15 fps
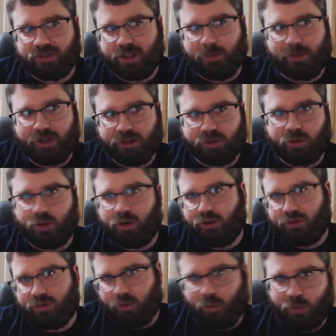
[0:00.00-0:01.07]
Guillermo del
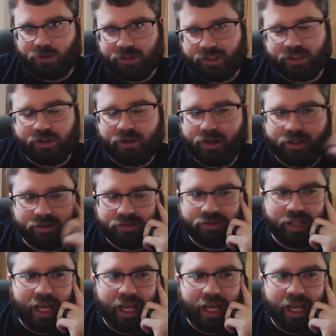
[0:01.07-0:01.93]
Toro, course, he's going to